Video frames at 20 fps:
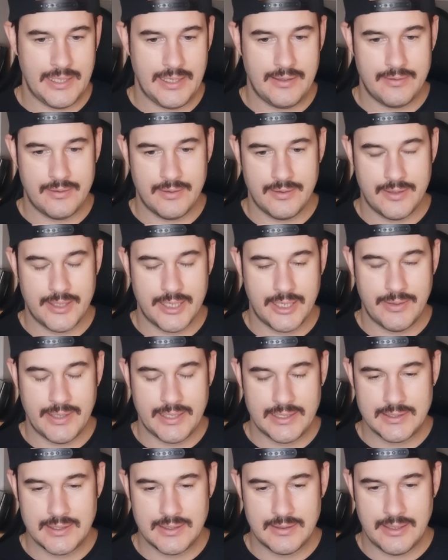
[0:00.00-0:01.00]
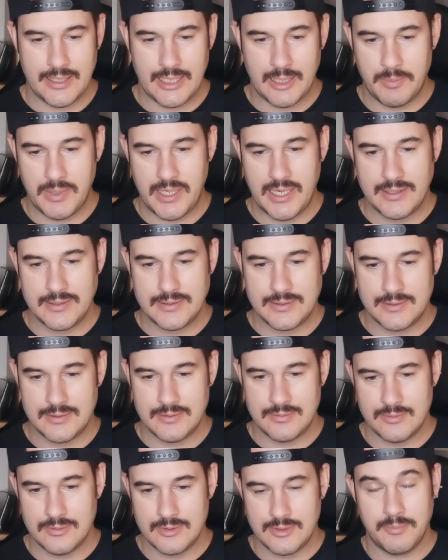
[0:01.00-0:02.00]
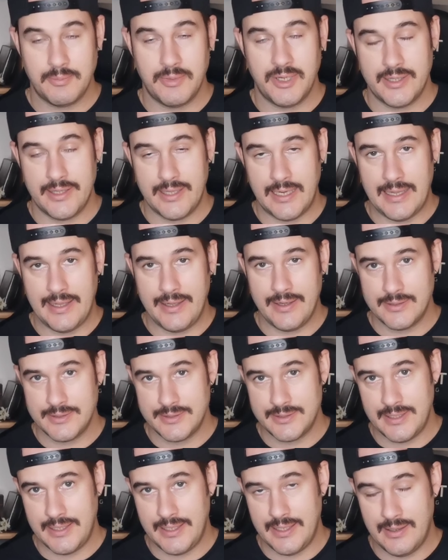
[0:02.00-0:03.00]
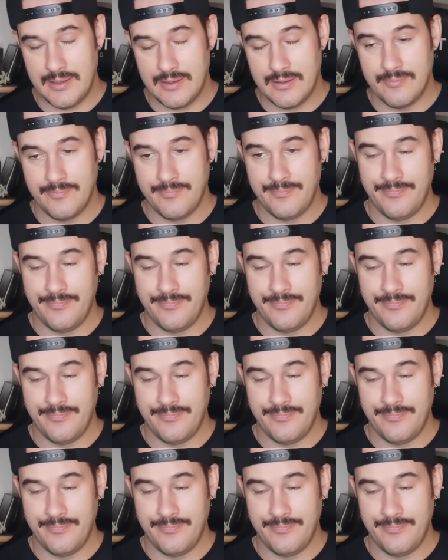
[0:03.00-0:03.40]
either direction, MLS, so multi-layer steel,